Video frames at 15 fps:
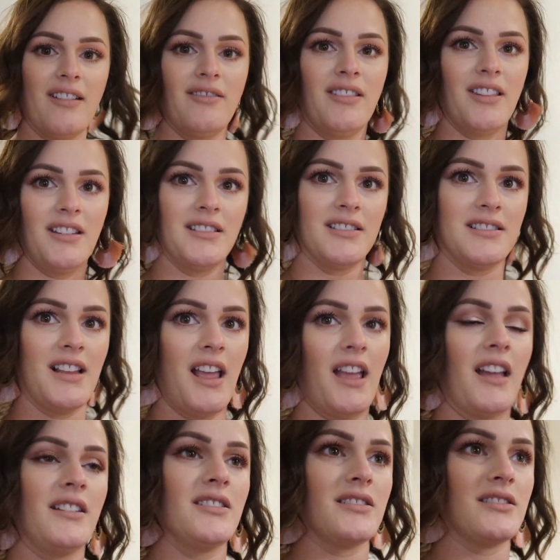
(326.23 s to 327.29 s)
have anything to say.
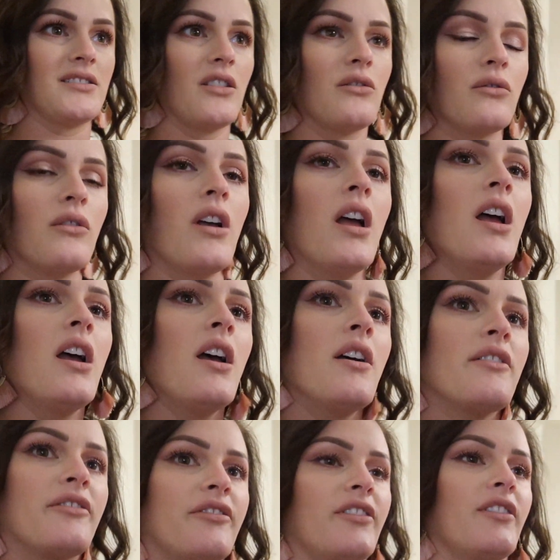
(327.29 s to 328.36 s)
I just don't.
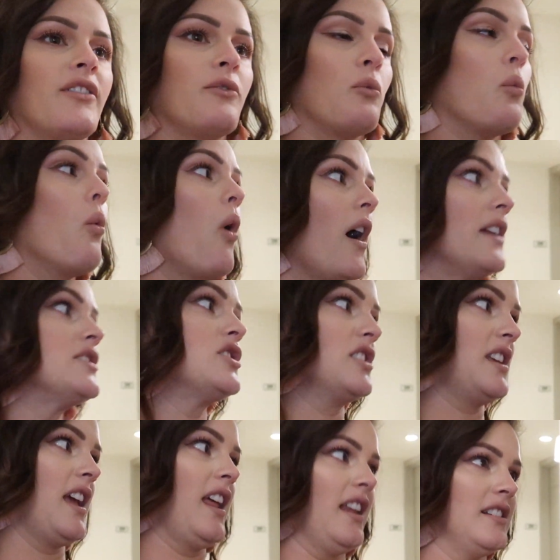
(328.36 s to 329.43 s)
Want to
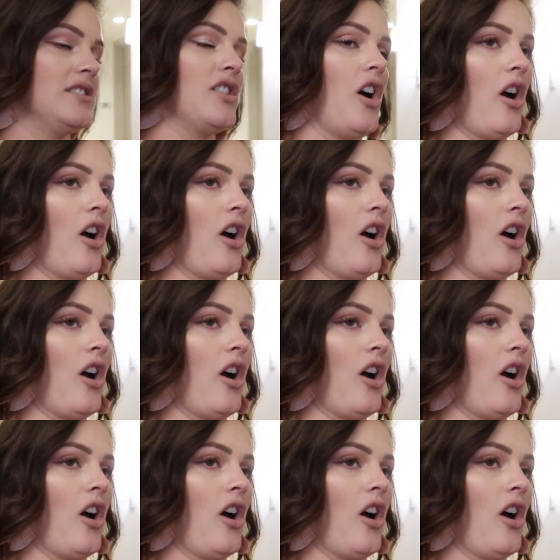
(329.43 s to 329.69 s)
get into